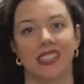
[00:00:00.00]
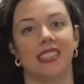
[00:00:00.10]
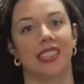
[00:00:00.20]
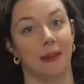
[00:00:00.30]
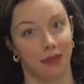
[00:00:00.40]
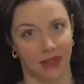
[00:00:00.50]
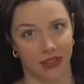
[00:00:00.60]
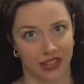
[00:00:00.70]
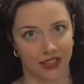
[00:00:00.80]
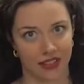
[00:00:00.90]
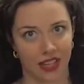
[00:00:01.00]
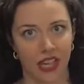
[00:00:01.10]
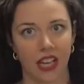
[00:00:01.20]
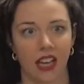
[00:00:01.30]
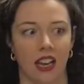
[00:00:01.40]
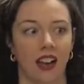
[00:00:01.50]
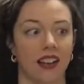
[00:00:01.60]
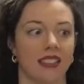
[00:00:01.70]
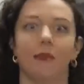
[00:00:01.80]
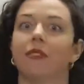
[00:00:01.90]
to the same students.
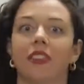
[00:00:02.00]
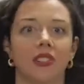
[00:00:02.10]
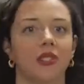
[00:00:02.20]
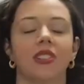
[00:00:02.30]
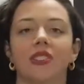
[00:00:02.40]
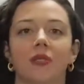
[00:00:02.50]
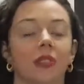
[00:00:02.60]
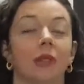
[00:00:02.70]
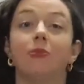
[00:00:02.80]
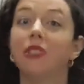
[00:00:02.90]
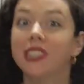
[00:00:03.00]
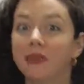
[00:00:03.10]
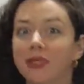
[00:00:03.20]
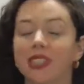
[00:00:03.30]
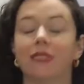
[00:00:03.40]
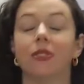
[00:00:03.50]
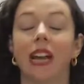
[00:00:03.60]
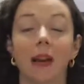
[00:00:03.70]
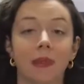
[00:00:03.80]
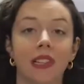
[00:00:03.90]
Some of our students are really brilliant with their
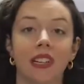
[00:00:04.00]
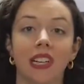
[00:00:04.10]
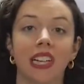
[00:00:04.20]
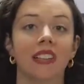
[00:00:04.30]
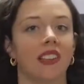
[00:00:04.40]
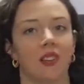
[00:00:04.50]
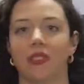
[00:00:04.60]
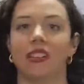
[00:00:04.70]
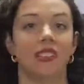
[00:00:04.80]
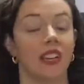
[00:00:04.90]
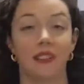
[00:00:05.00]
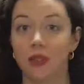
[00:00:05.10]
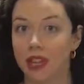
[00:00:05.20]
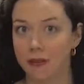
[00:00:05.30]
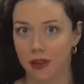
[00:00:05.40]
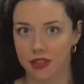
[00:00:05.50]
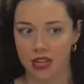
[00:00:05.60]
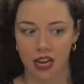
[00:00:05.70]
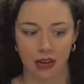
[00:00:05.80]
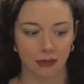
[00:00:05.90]
vocabulary, they study vocab all the
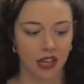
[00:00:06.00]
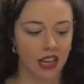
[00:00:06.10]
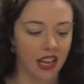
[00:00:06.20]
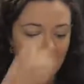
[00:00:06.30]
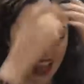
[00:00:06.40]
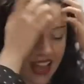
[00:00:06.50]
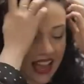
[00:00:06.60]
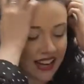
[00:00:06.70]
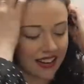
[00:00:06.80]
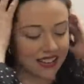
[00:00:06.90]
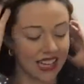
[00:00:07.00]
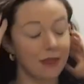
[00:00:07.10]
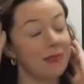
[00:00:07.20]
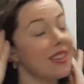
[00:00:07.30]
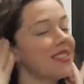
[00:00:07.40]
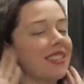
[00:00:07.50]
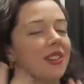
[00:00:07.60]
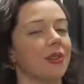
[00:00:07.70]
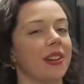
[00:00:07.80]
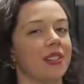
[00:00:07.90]
time, and it means
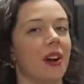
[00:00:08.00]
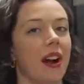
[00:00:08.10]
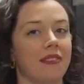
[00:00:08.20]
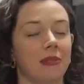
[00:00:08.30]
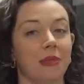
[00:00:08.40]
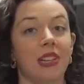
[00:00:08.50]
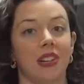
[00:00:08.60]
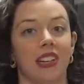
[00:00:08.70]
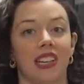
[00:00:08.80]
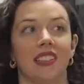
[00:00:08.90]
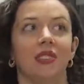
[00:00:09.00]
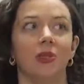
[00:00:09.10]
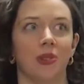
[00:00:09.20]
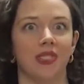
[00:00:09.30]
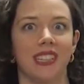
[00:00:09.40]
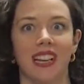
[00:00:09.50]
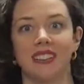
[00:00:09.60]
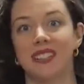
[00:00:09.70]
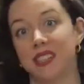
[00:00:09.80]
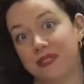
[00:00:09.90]
they're going to often be earning the gold
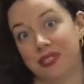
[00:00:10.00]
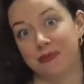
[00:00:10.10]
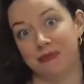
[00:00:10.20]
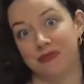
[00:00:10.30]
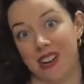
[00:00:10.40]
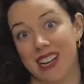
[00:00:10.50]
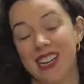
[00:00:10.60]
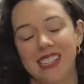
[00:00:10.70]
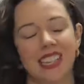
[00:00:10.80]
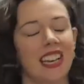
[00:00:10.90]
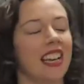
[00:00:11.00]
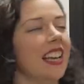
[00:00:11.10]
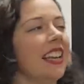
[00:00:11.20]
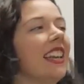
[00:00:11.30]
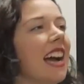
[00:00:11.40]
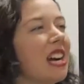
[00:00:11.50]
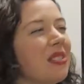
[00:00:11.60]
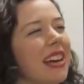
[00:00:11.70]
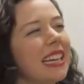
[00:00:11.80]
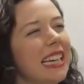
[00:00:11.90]
and silver, right? Now
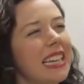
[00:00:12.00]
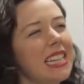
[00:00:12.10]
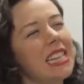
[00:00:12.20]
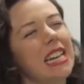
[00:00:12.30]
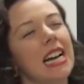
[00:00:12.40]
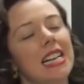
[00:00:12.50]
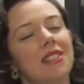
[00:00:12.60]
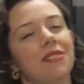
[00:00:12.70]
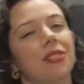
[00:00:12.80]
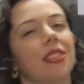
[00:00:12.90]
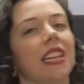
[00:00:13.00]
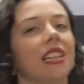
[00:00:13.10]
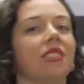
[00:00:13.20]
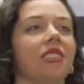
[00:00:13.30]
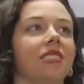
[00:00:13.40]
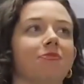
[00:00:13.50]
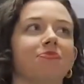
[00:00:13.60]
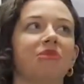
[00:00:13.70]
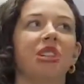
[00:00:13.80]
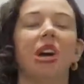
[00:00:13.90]
that can kind of create a
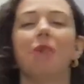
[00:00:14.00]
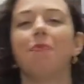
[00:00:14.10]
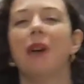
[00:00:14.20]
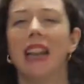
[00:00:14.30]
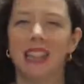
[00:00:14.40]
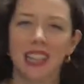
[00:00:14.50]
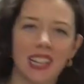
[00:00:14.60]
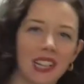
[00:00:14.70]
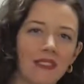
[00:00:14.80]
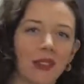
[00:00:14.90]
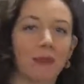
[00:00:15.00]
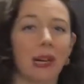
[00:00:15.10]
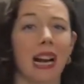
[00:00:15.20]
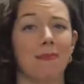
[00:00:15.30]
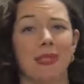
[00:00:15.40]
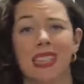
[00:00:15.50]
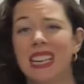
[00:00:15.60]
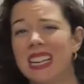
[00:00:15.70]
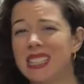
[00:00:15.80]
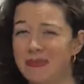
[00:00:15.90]
competitive or perhaps
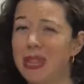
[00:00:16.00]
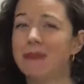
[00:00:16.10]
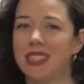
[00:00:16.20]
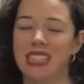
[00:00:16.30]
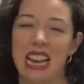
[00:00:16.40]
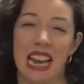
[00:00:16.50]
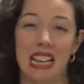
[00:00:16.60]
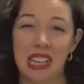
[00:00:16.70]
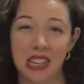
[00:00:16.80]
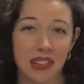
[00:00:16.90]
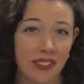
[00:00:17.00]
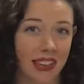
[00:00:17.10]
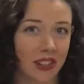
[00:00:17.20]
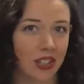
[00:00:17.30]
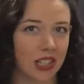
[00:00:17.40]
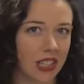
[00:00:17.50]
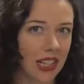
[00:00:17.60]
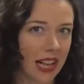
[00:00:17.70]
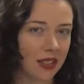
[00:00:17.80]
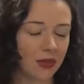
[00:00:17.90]
sometimes a negative energy in the
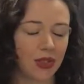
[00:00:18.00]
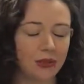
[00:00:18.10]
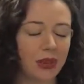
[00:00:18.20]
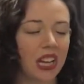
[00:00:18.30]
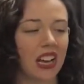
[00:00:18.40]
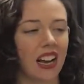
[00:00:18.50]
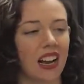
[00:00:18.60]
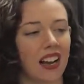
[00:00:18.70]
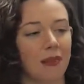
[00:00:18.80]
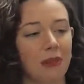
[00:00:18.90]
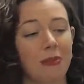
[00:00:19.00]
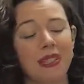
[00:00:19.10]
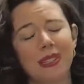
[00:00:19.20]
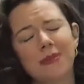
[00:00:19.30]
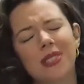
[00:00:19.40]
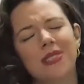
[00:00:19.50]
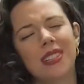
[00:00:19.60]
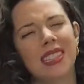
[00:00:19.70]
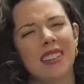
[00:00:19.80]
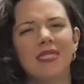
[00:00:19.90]
classroom. Maybe some
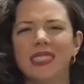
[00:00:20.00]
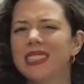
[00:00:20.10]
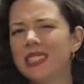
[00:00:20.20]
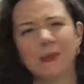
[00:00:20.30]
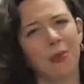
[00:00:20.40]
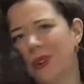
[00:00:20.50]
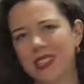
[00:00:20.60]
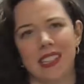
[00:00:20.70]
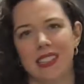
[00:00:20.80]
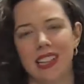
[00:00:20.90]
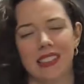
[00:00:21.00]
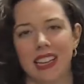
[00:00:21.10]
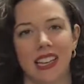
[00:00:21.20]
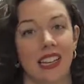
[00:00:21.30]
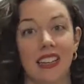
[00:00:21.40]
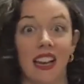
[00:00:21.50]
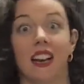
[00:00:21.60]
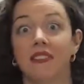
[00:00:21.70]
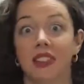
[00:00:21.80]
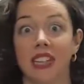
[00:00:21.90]
students get really disappointed that they can
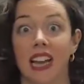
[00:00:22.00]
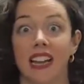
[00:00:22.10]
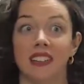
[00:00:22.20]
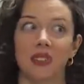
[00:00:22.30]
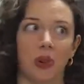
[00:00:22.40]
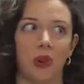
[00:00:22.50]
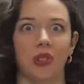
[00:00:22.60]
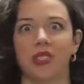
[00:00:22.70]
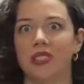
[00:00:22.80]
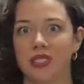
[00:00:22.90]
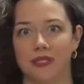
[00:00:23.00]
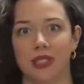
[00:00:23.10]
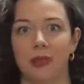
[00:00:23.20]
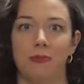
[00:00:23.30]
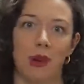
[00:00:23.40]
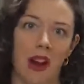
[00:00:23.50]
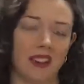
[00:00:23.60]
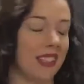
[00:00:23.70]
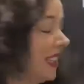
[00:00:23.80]
never get gold or silver or bronze,